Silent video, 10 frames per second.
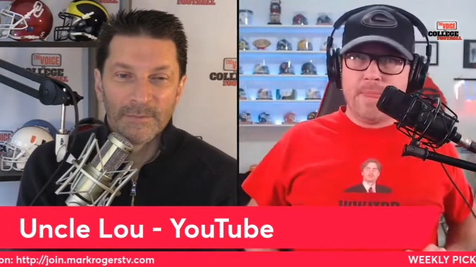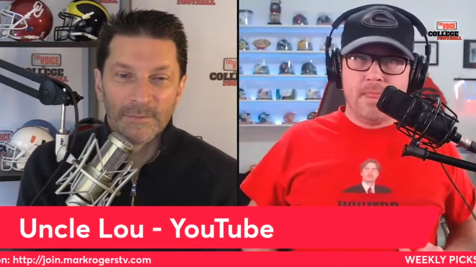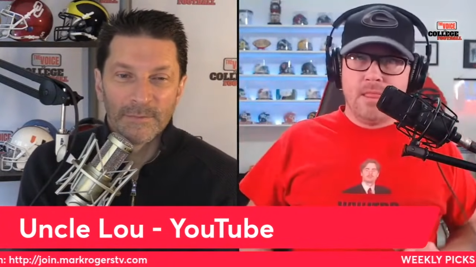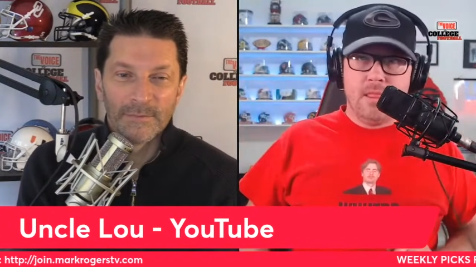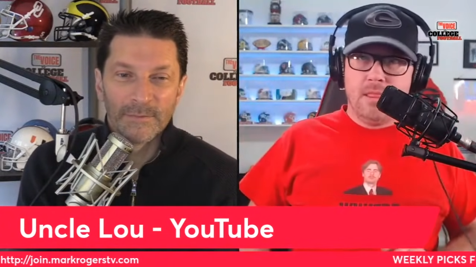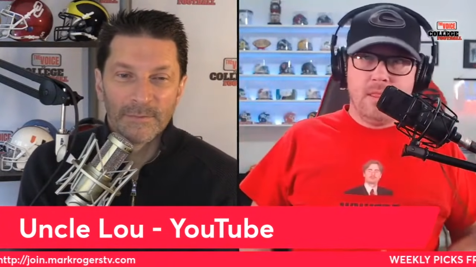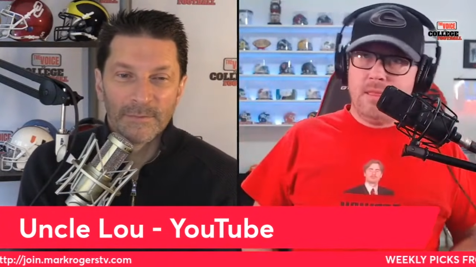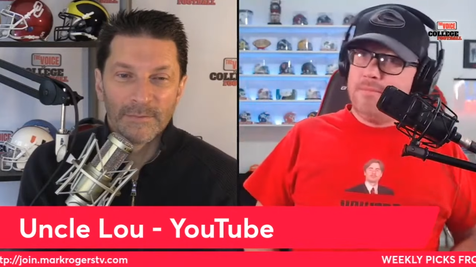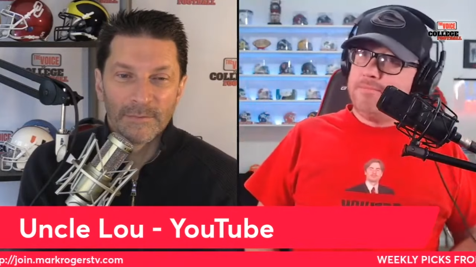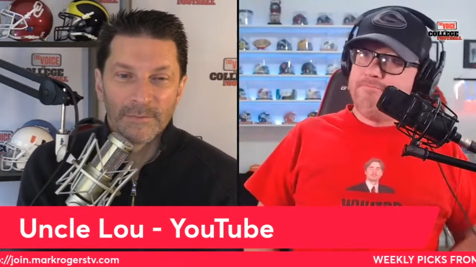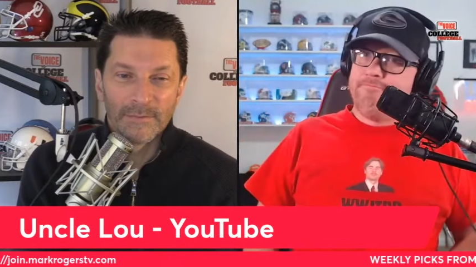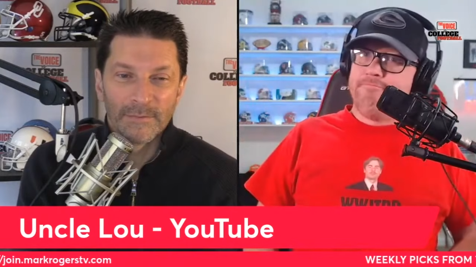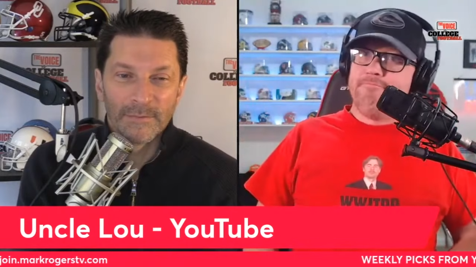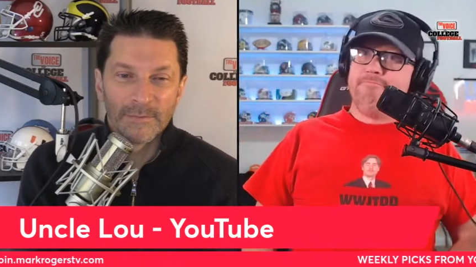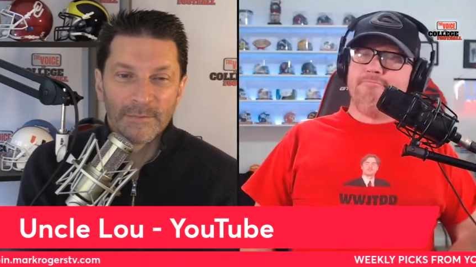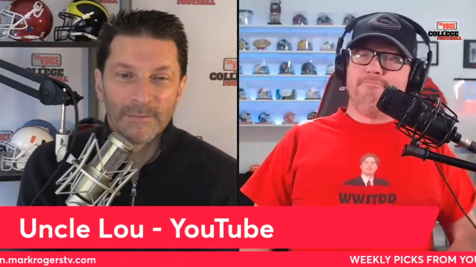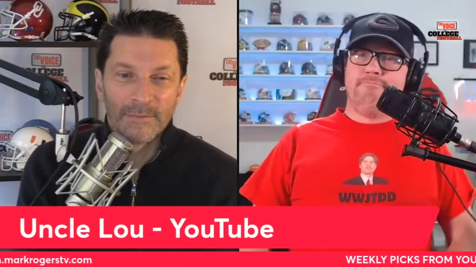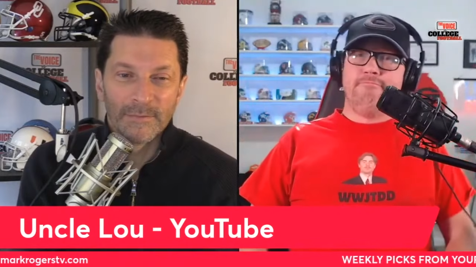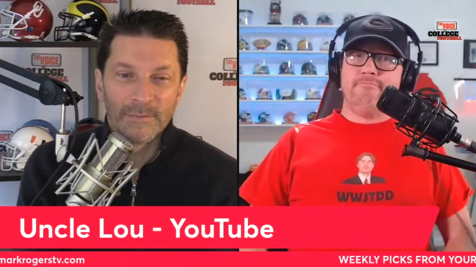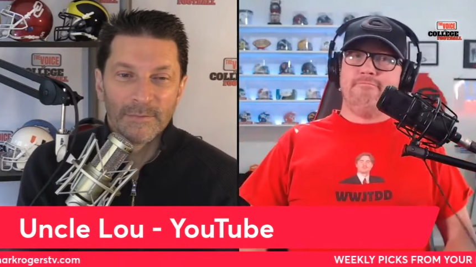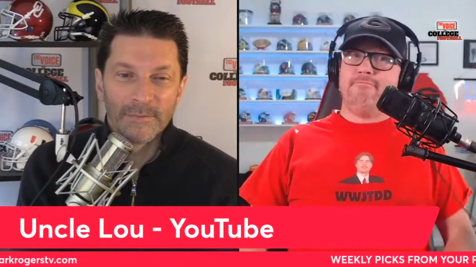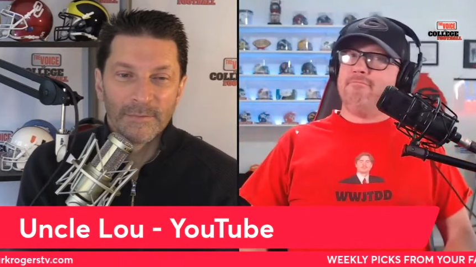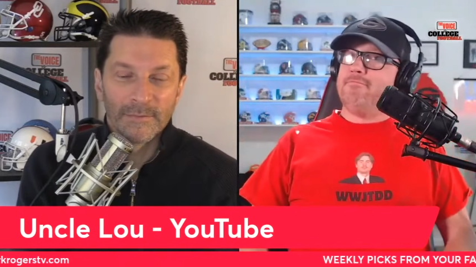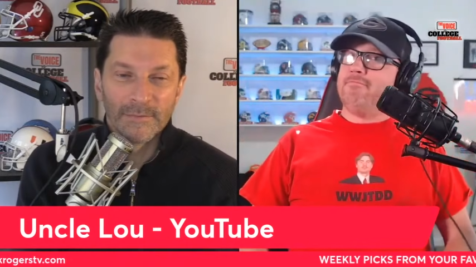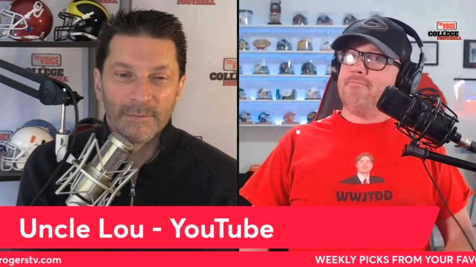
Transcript: No one is speaking in this clip.